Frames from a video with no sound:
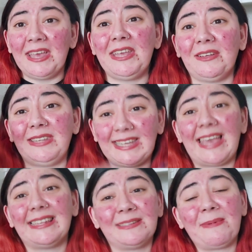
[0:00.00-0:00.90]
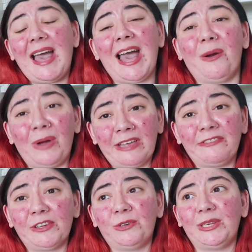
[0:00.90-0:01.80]
he only cares about how I
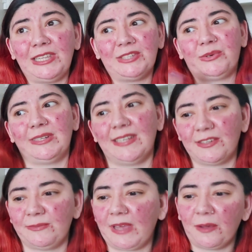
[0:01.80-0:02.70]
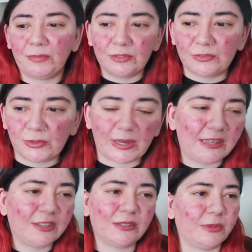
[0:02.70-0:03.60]
feel, and he's always tells me how beautiful I
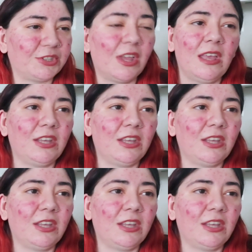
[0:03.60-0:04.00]
look, which,